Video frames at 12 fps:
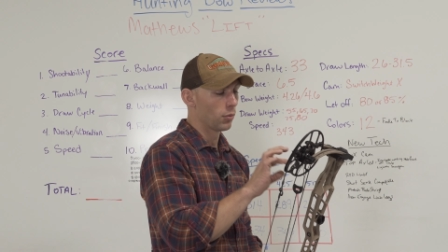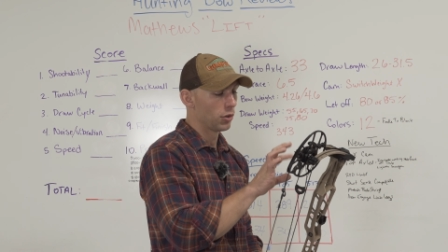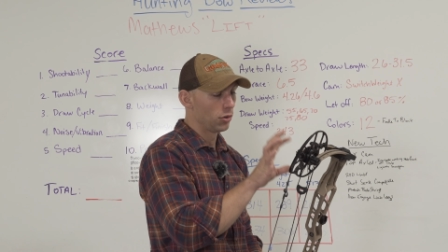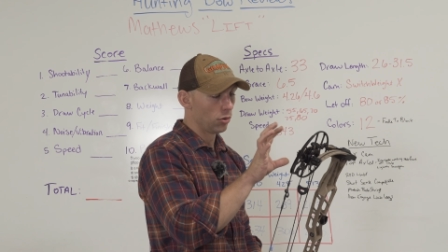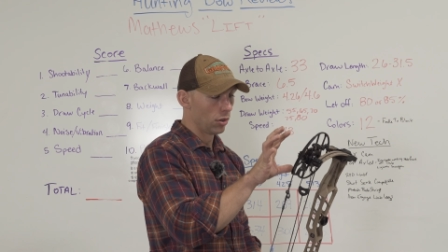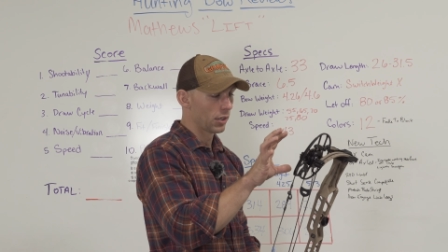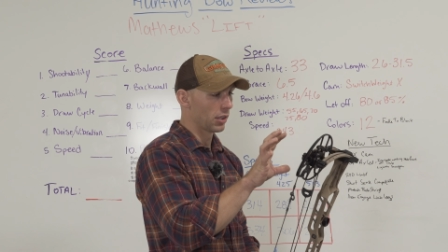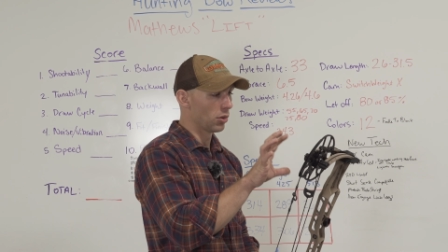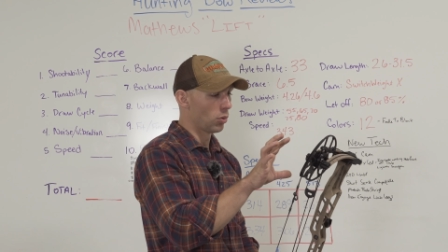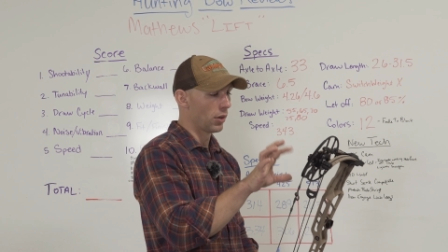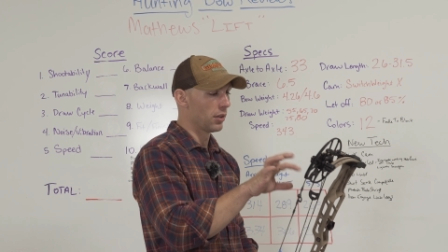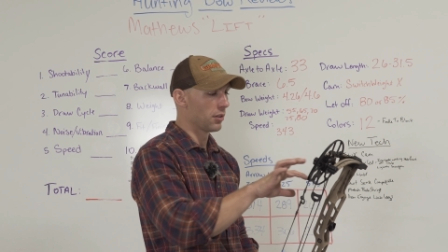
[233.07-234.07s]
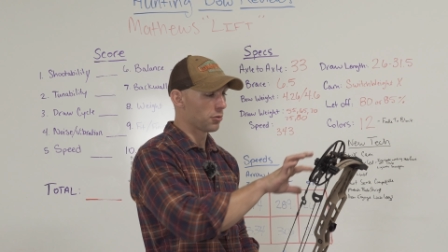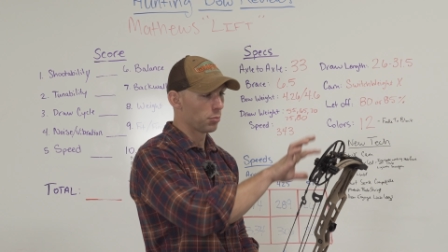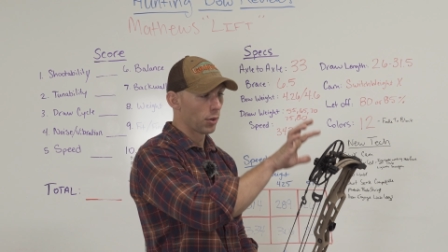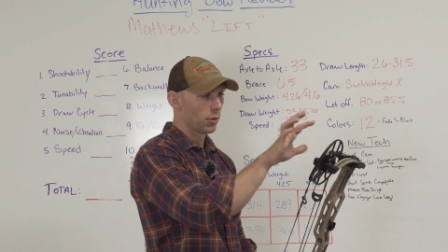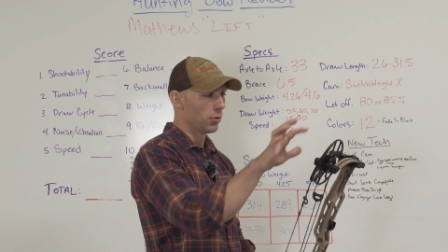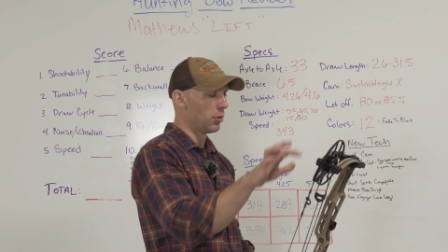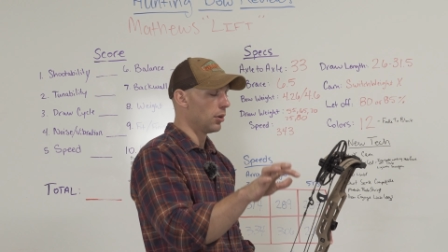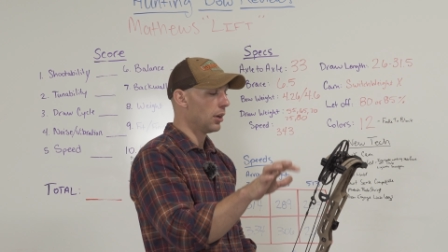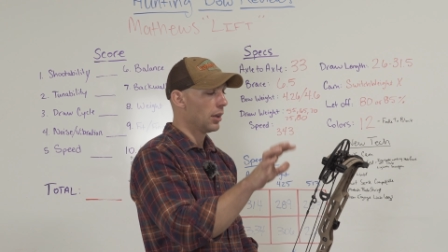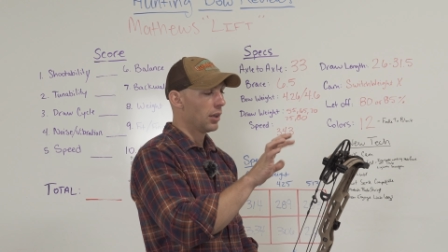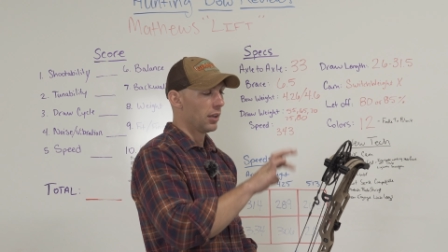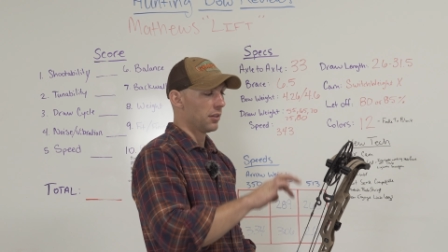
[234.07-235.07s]
When you look at the way this bow
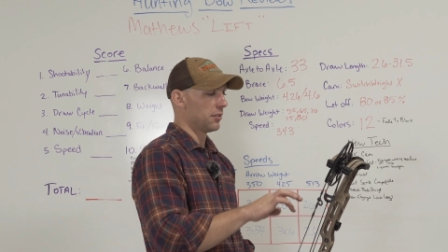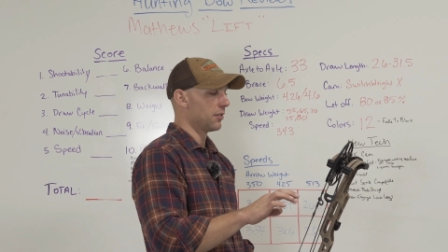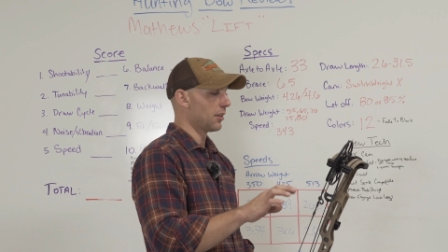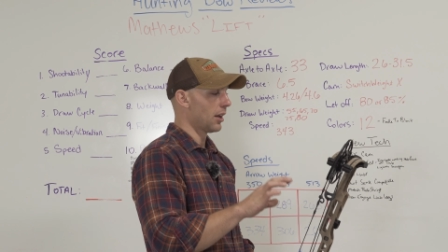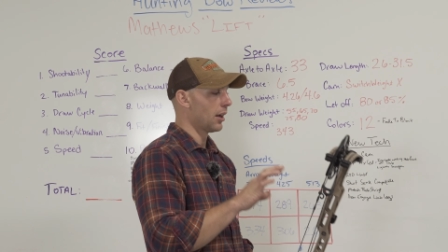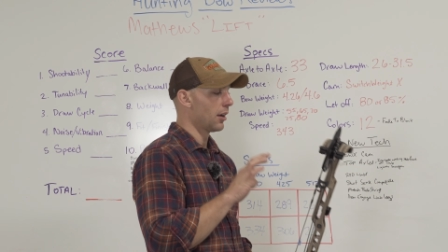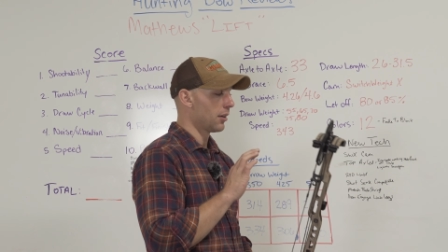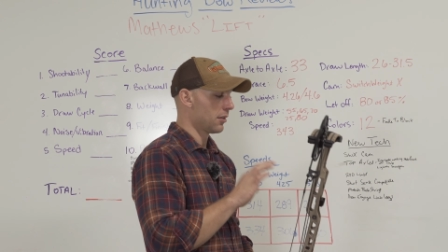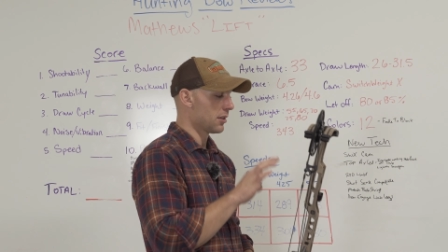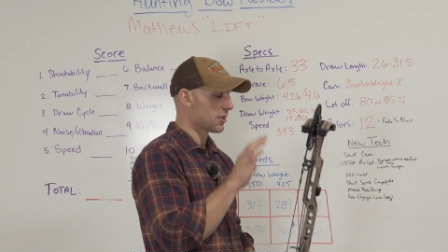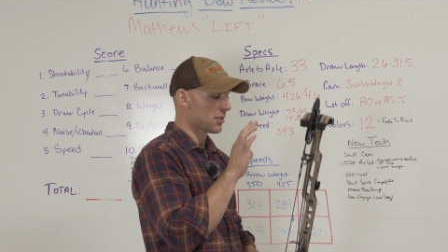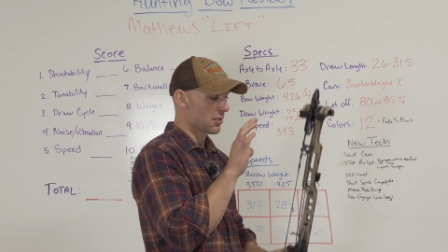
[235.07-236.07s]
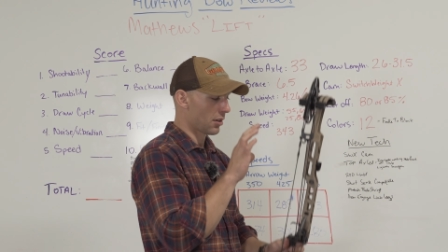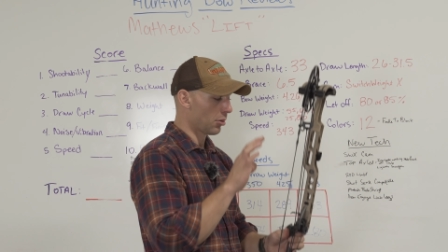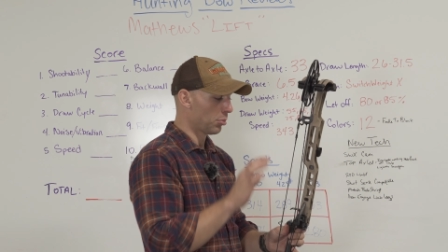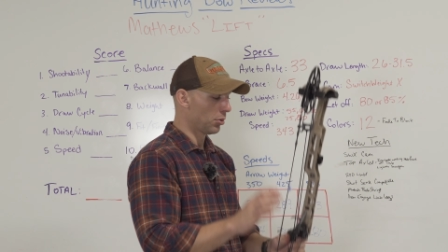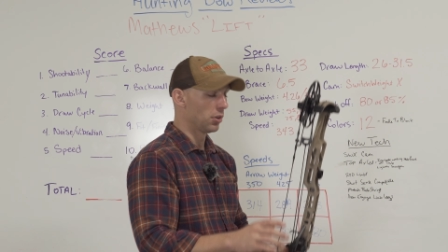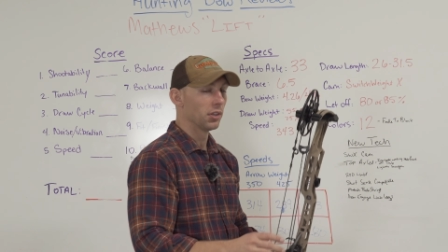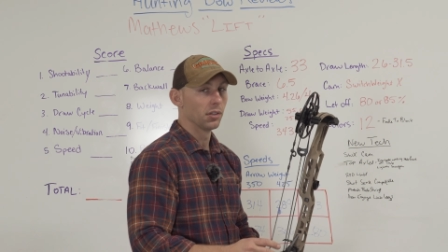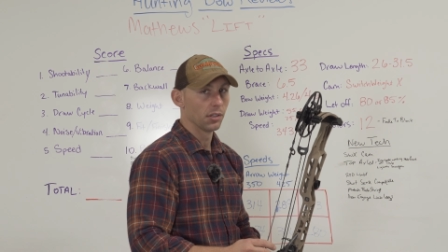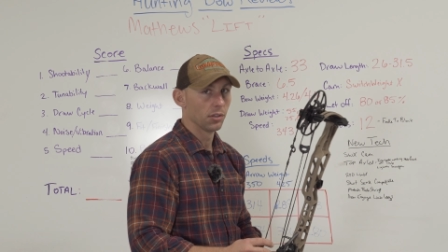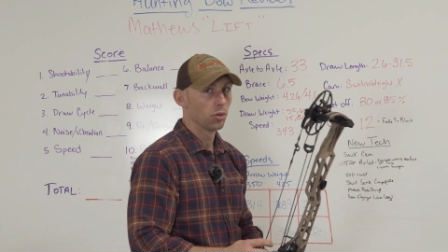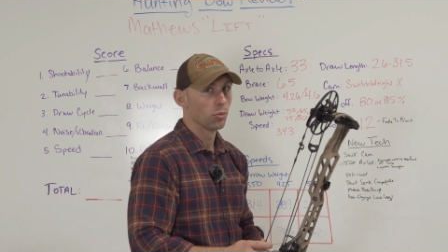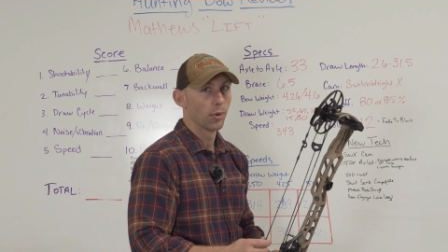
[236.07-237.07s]
is designed, this is a
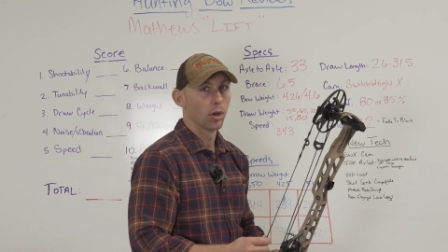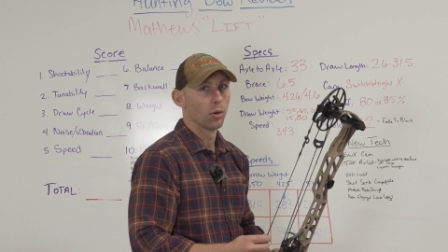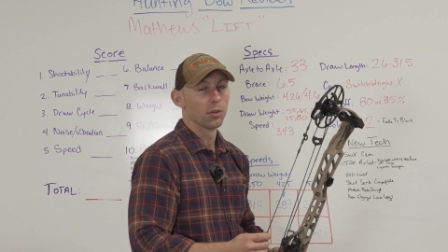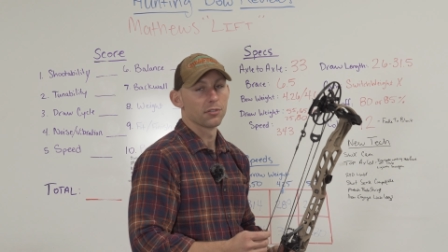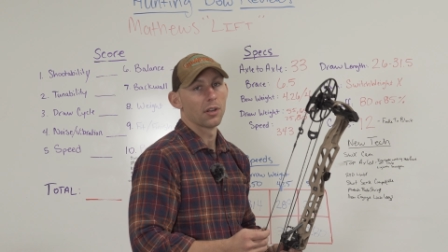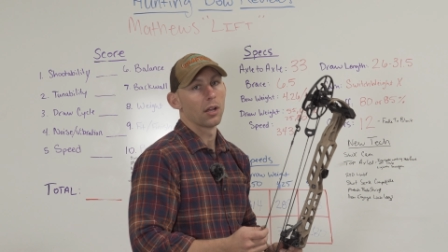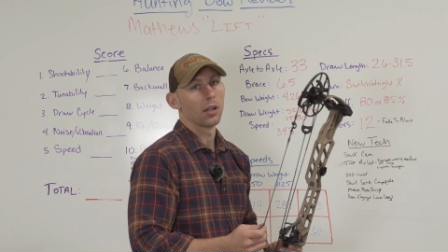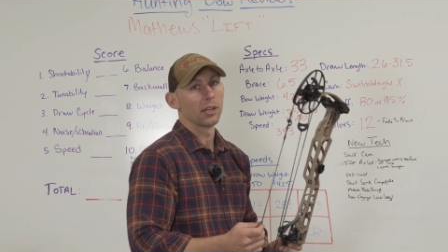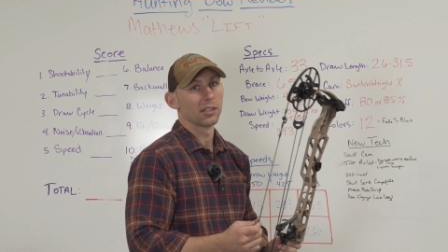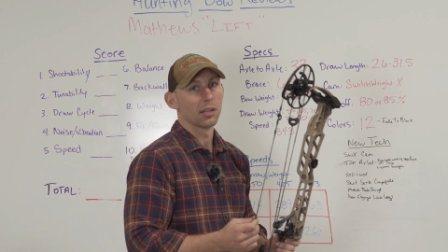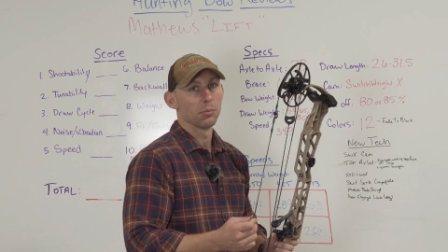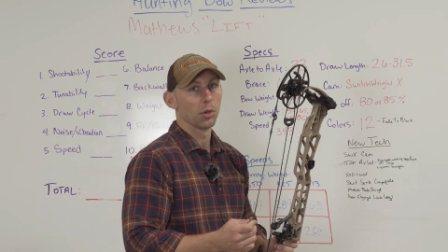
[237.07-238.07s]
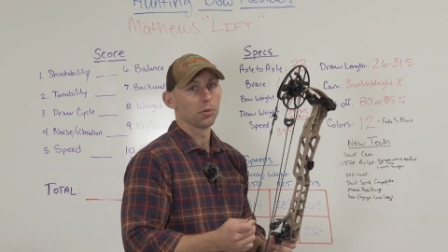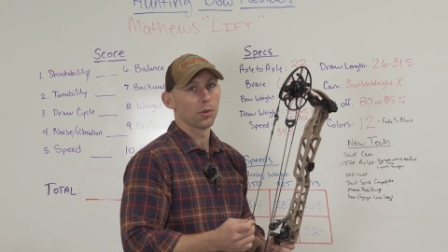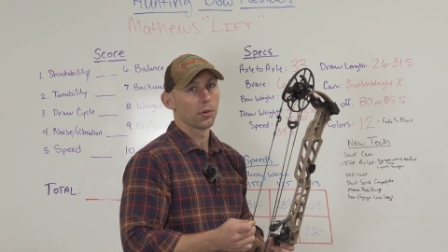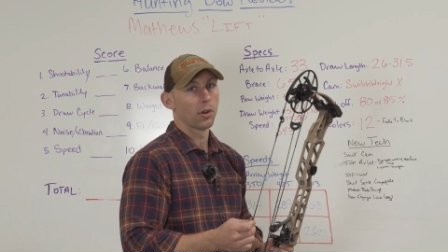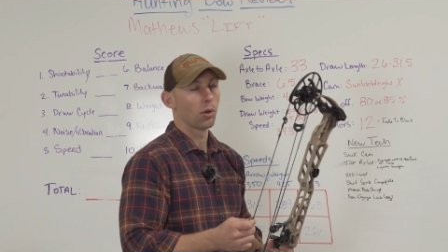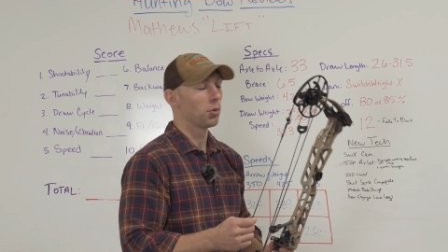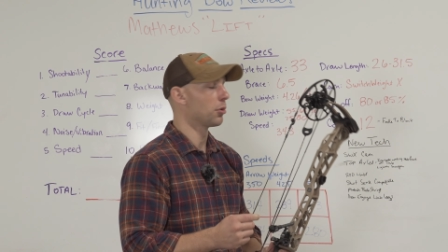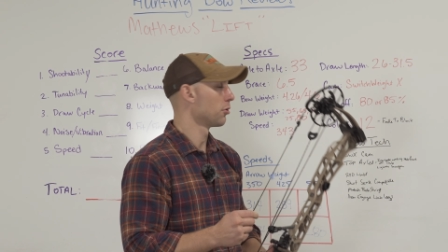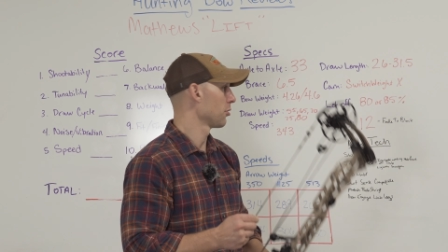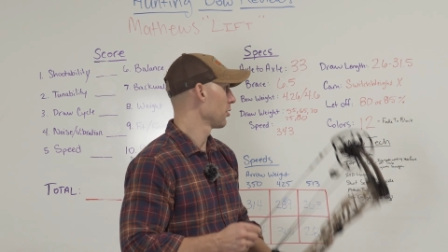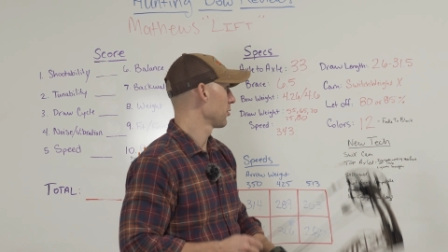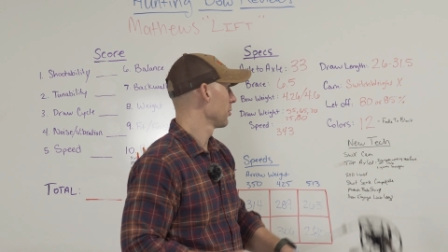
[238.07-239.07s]
completely new bow. It's not like they built on an older
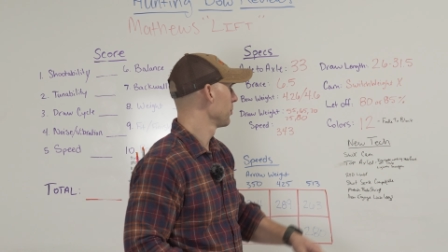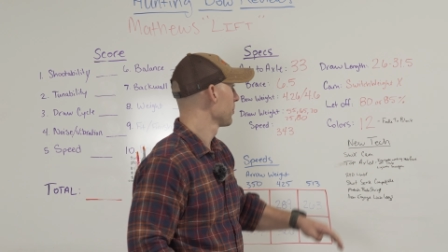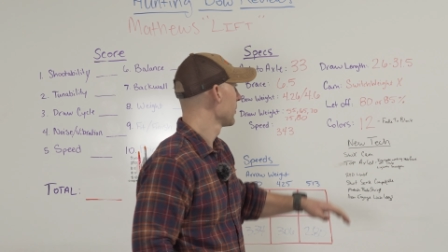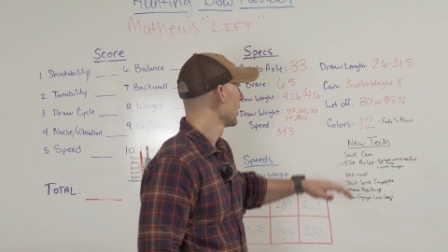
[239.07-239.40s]
system.